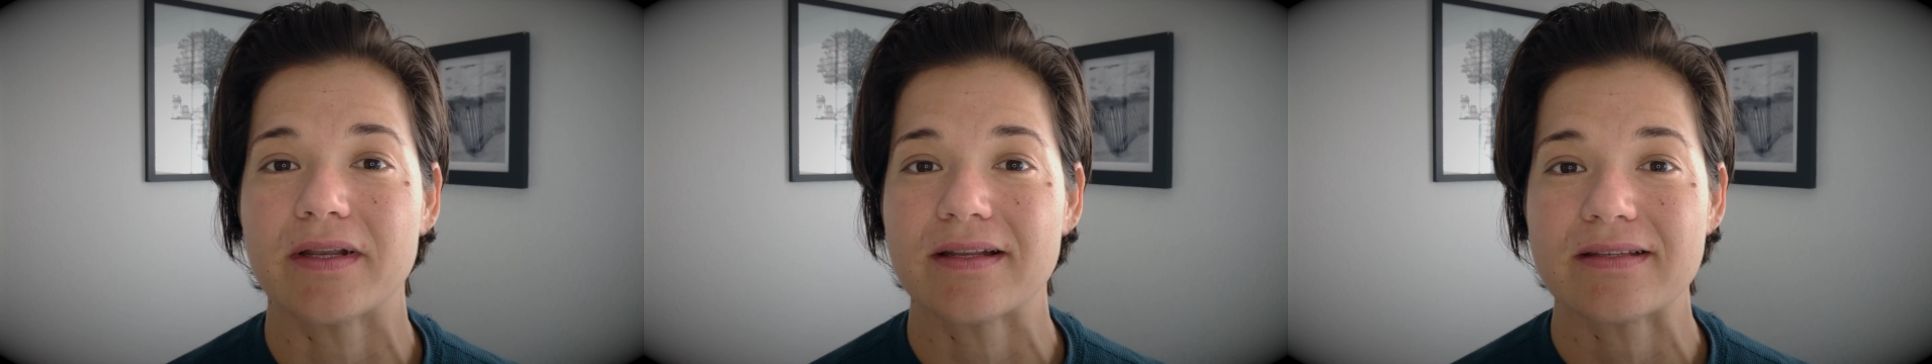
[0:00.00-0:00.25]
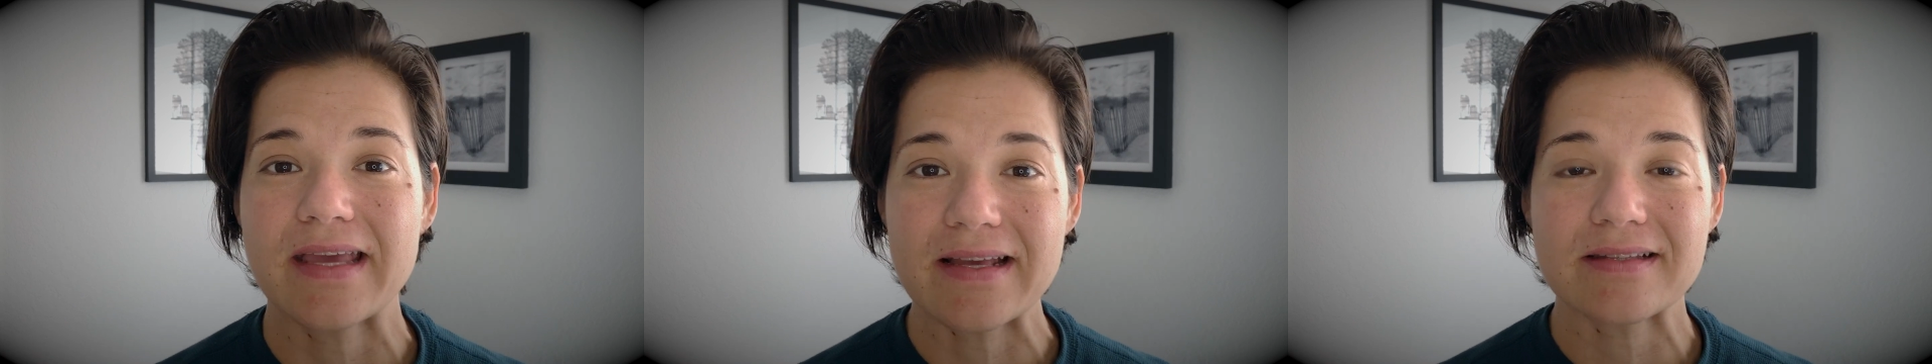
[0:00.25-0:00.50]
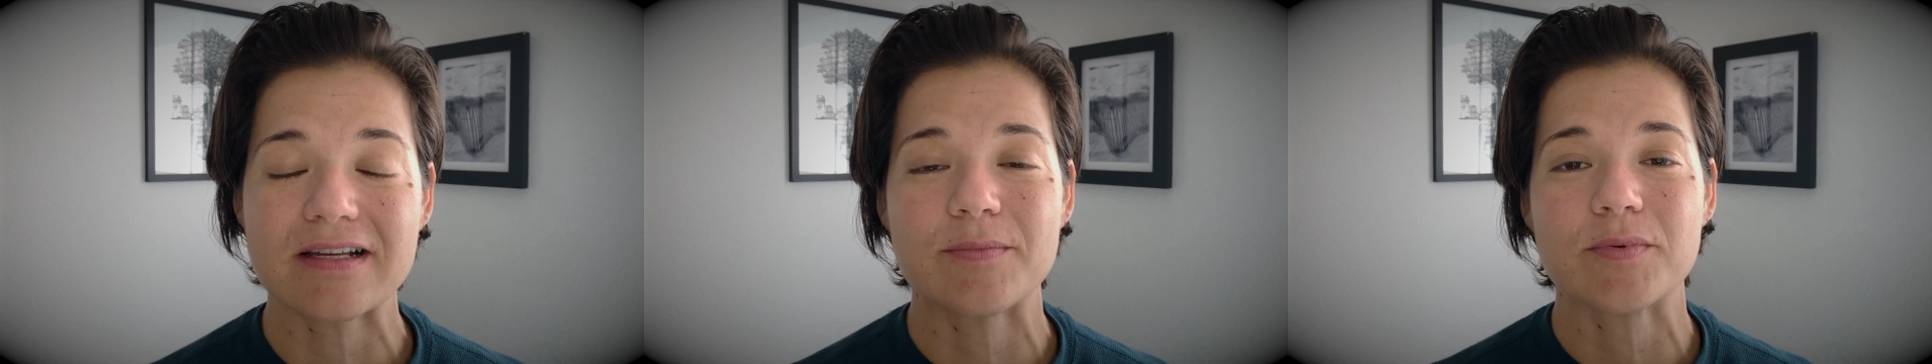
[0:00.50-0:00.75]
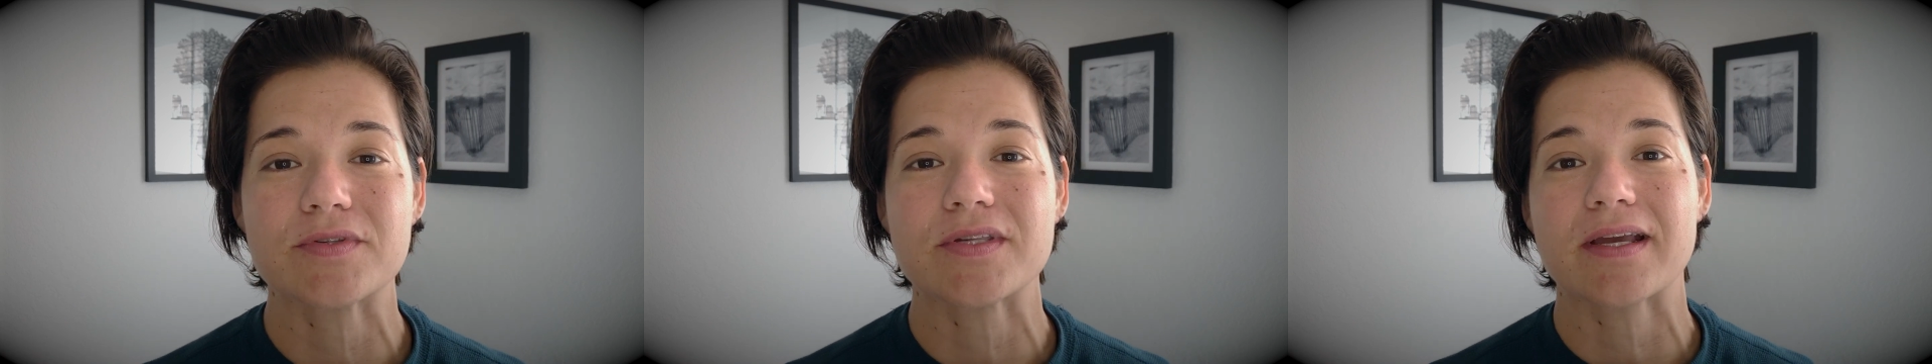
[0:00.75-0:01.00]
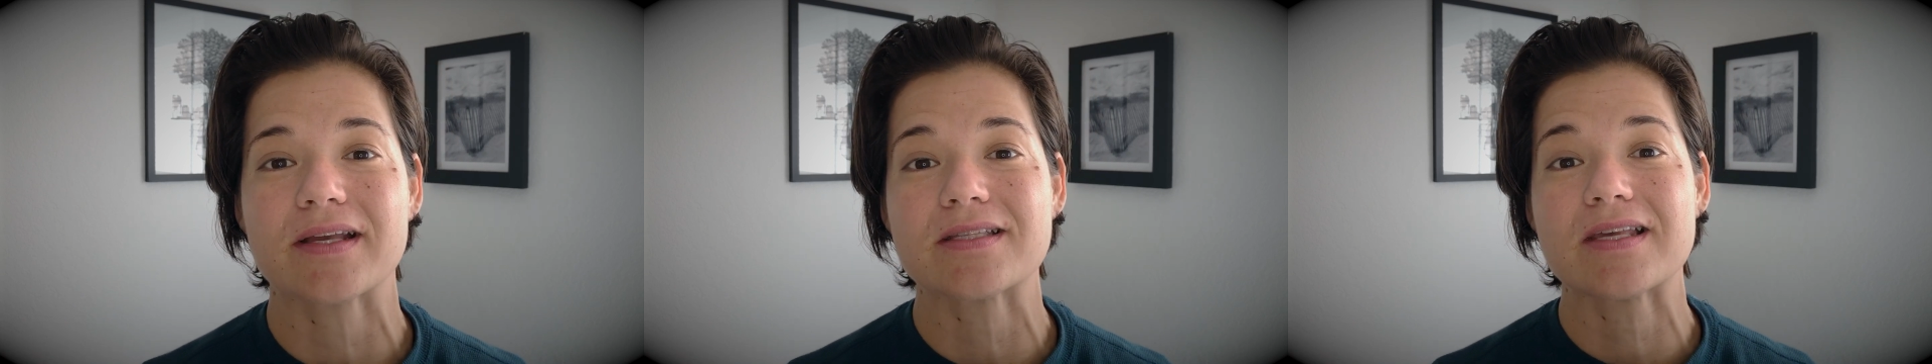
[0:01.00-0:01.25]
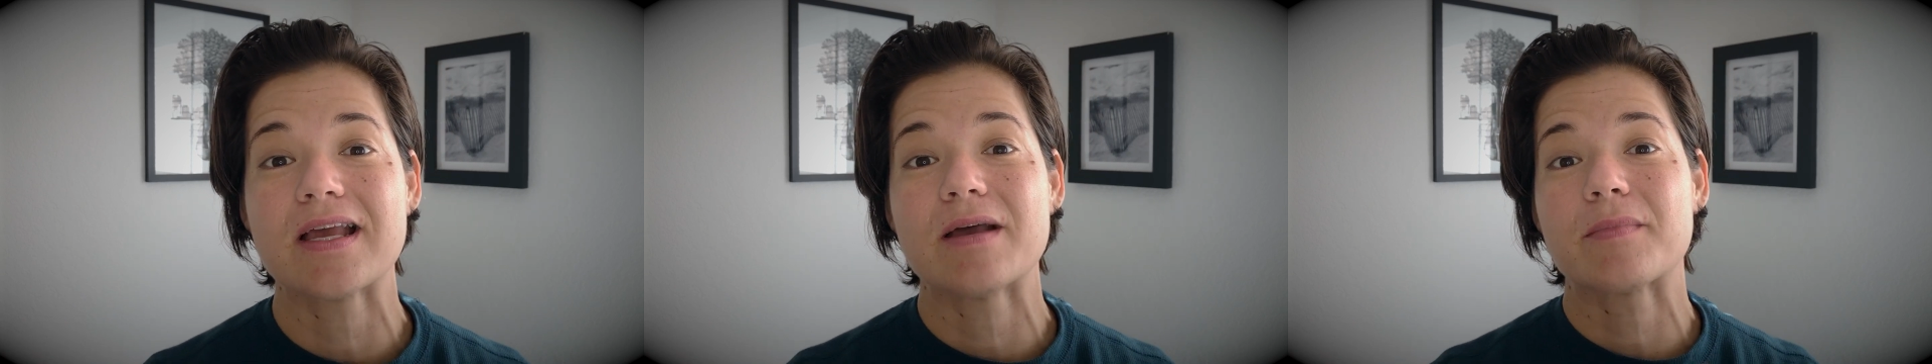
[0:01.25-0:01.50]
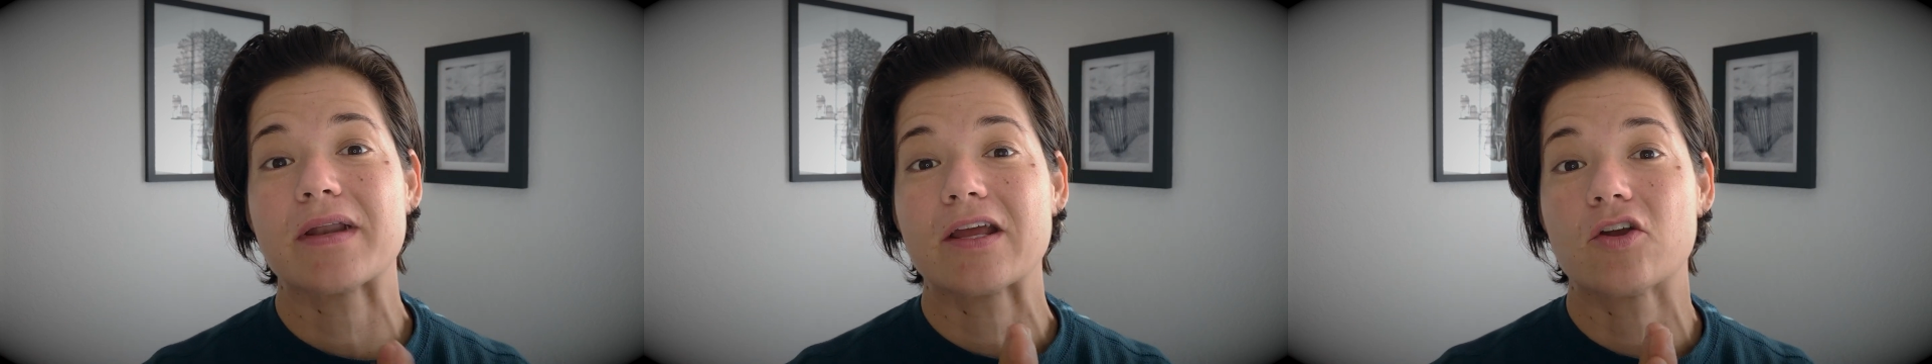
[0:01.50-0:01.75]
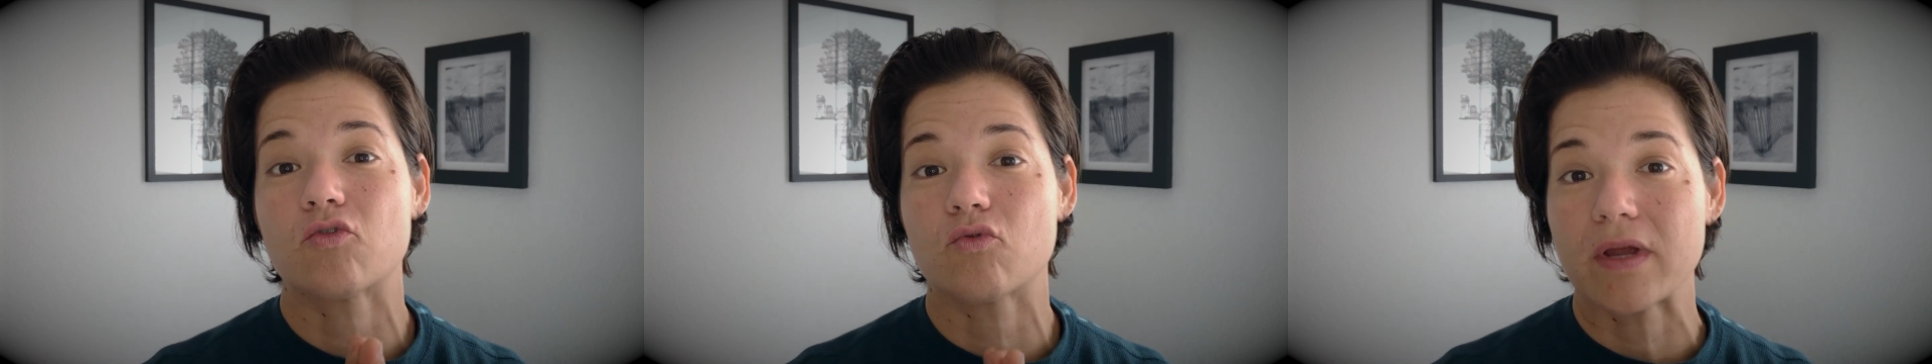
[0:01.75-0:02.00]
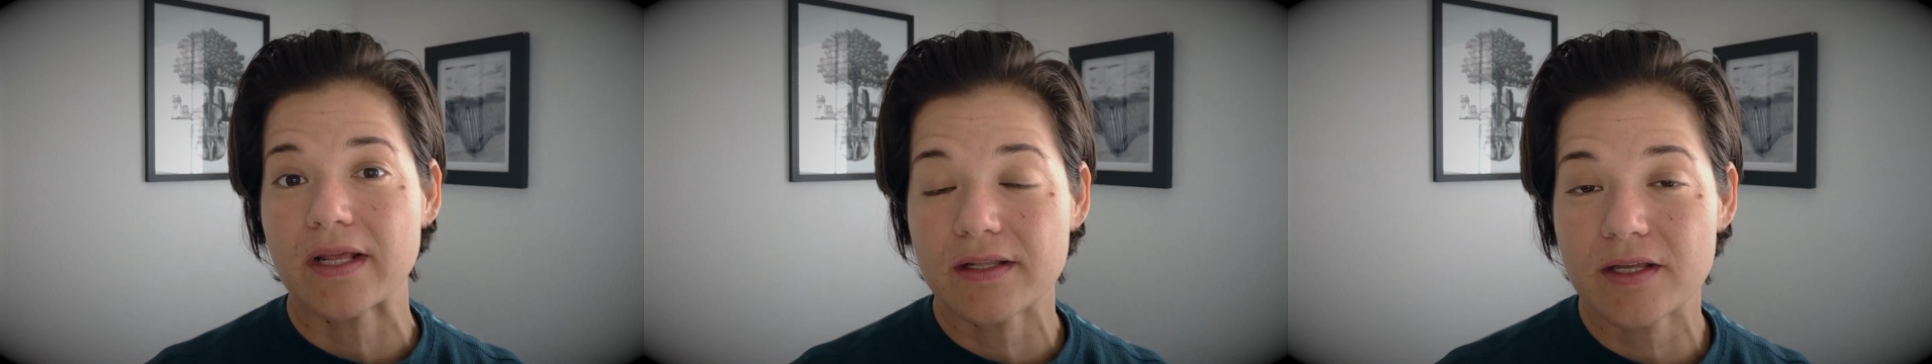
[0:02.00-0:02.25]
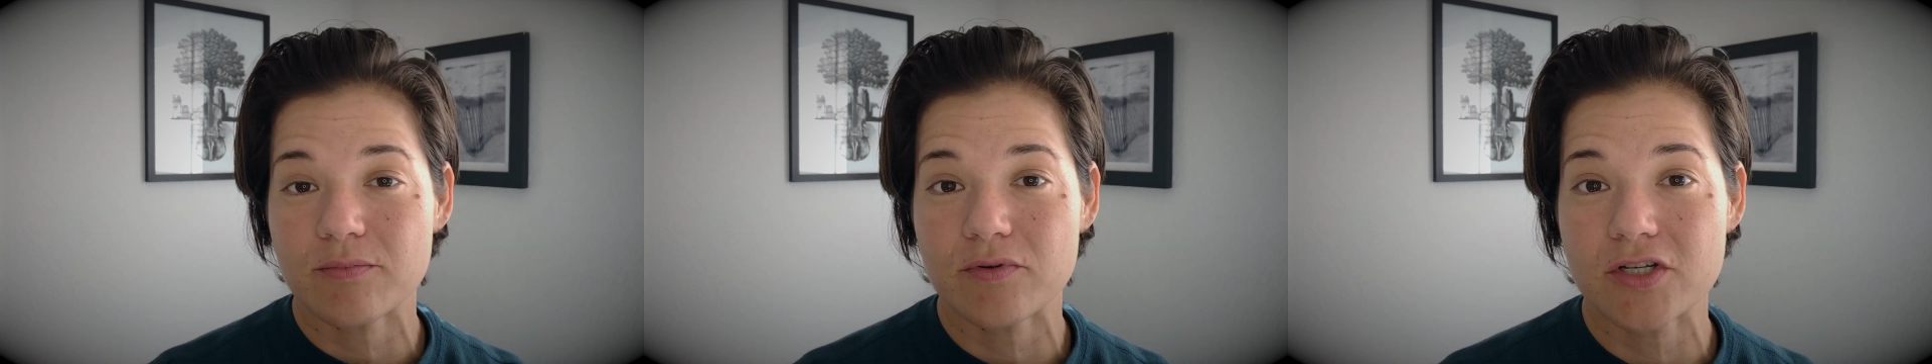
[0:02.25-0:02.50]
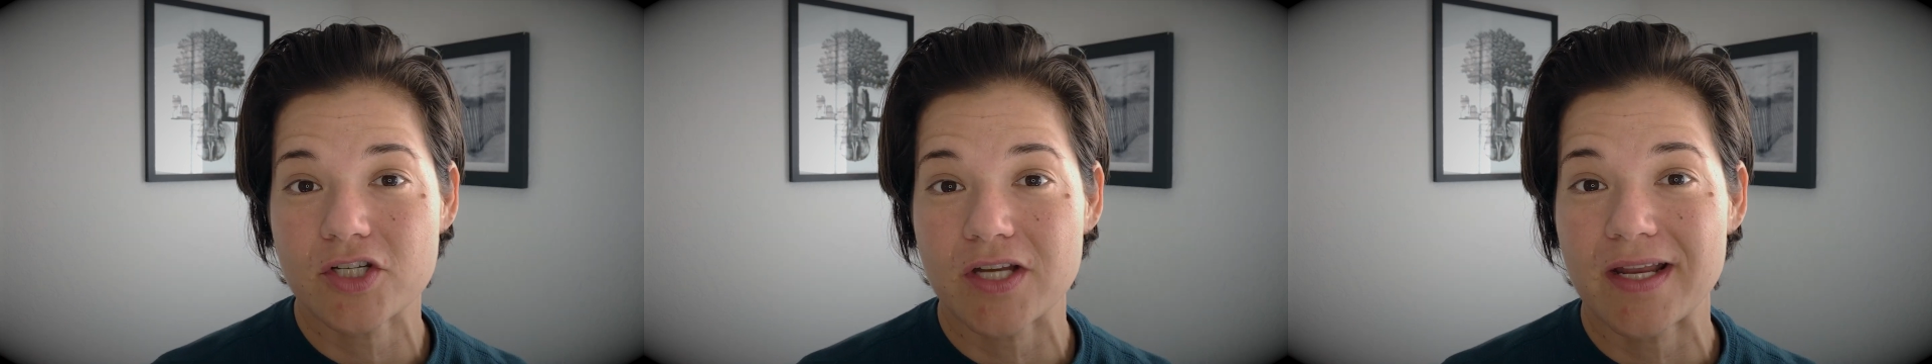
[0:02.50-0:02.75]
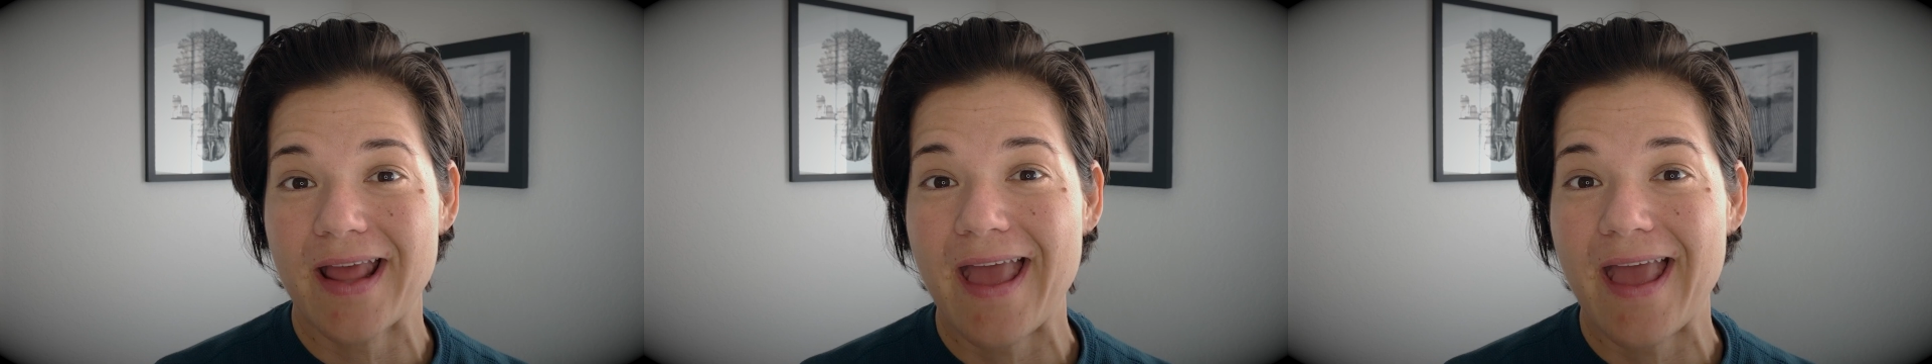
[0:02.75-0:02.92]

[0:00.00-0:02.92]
It takes a couple seconds, but I greatly appreciate